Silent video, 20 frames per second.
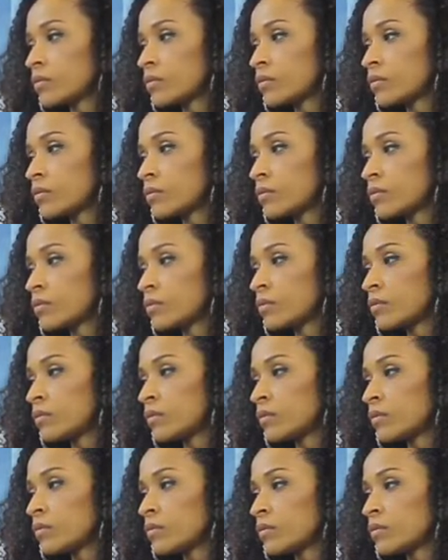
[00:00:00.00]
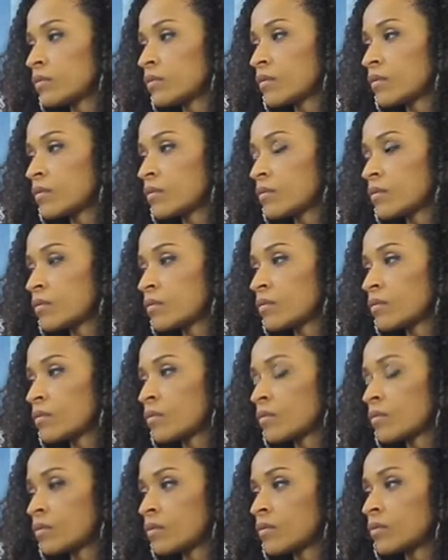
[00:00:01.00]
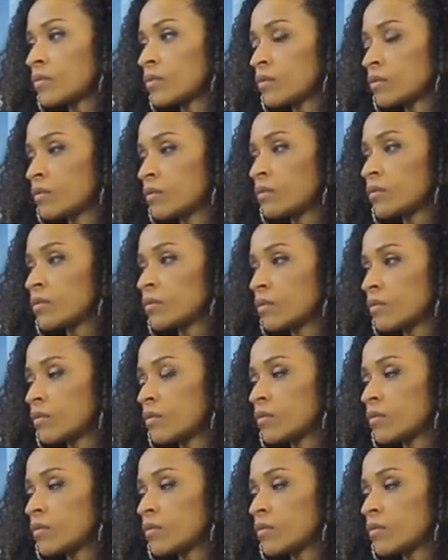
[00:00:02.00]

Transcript: The person shown says nothing.